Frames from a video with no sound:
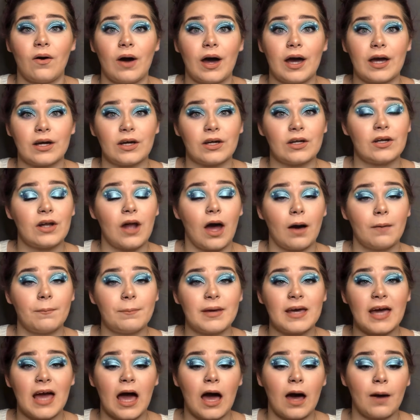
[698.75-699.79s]
I could not be
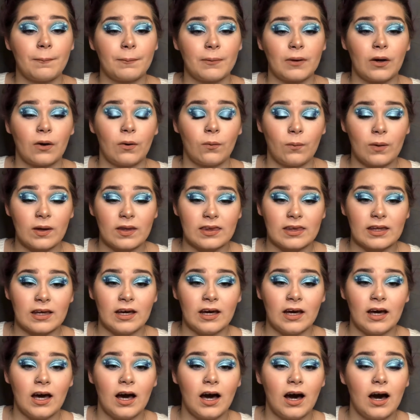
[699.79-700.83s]
happier with it.